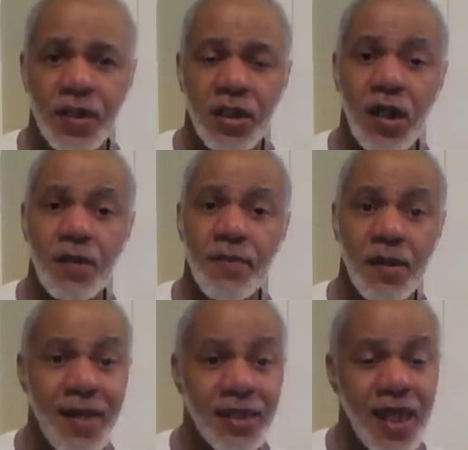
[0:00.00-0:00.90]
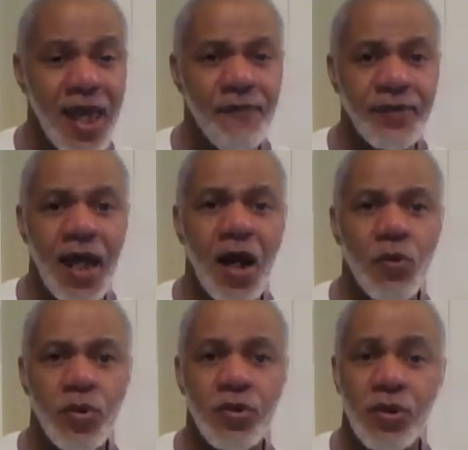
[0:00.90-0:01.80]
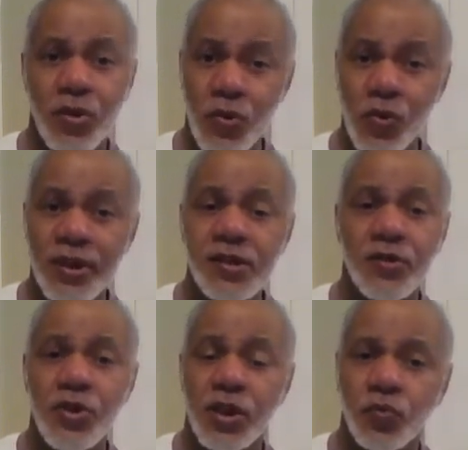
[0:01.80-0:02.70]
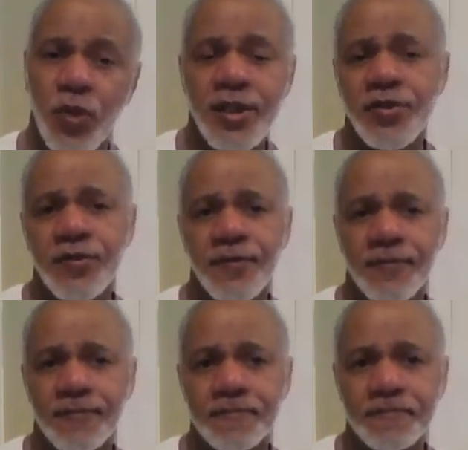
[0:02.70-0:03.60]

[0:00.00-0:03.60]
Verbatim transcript: Come about a half an hour early so you can register,